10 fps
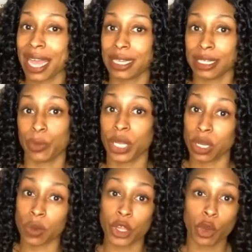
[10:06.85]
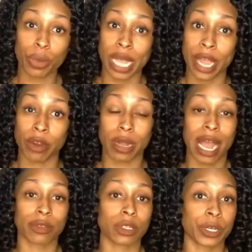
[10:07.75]
depending on your planner and how
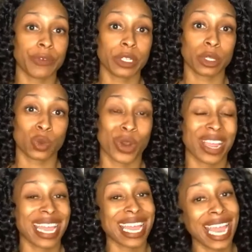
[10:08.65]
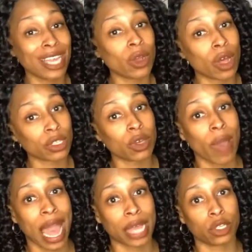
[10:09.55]
services work, it can also
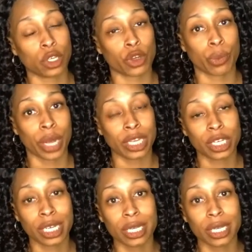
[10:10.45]
add to your budget.